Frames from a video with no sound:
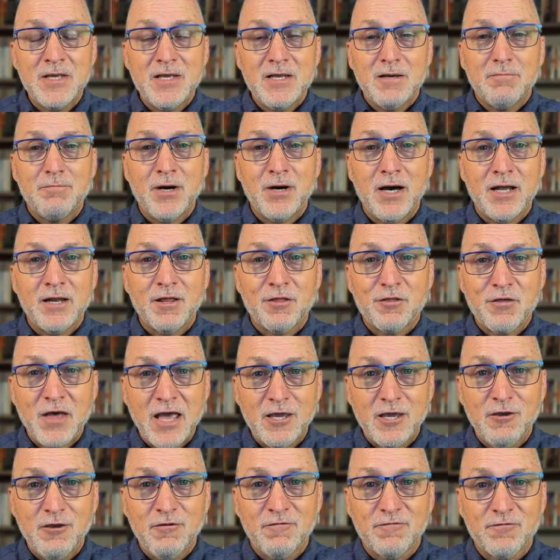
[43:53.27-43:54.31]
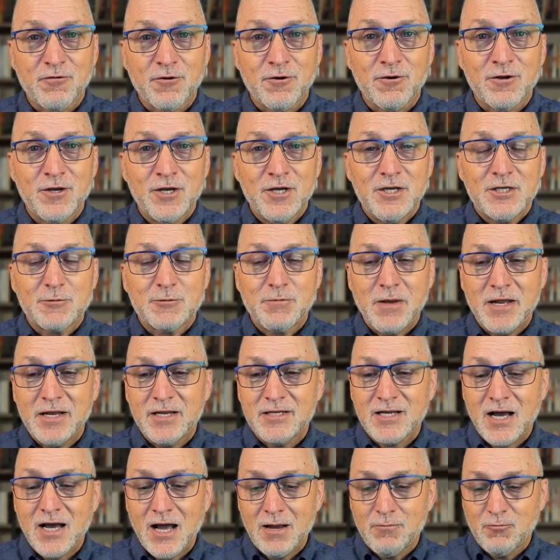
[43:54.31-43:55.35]
But thank you for spending
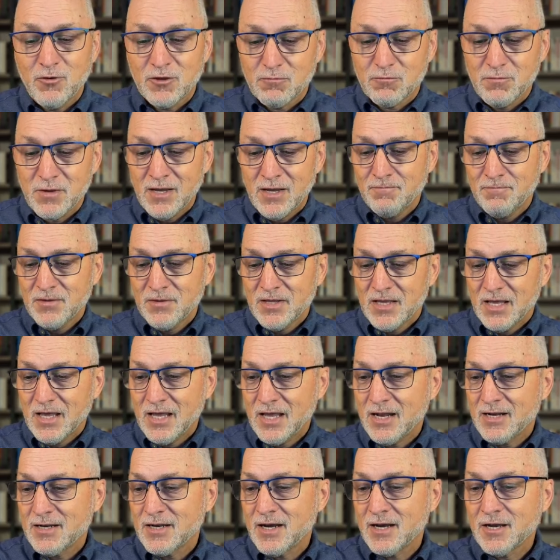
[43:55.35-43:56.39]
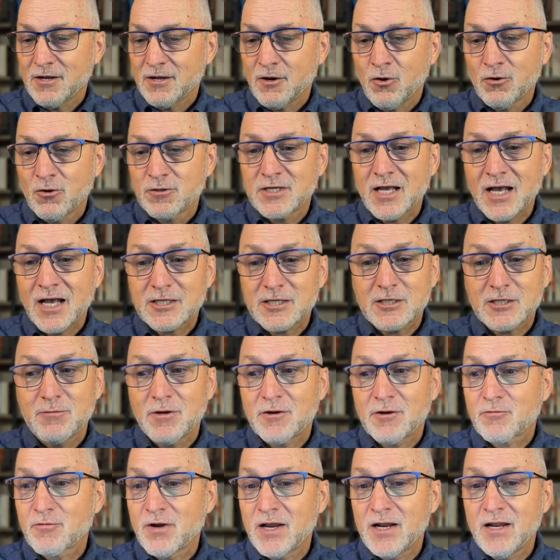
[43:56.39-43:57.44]
time with me in Old Testament
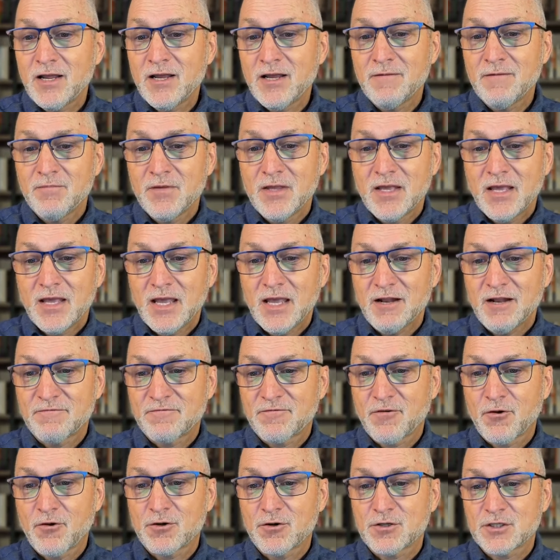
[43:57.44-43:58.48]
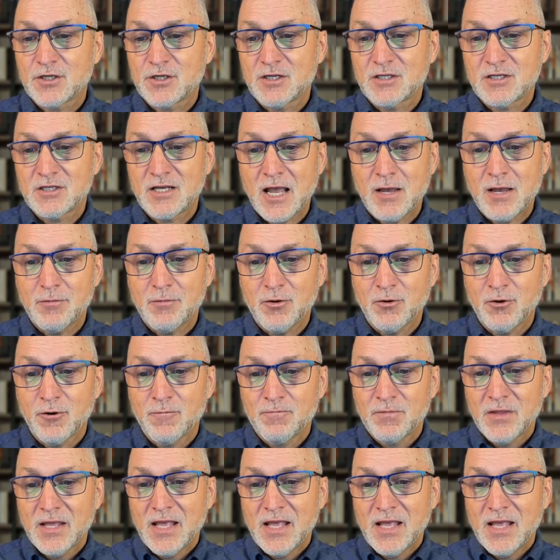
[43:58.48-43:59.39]
reading in 1 Samuel.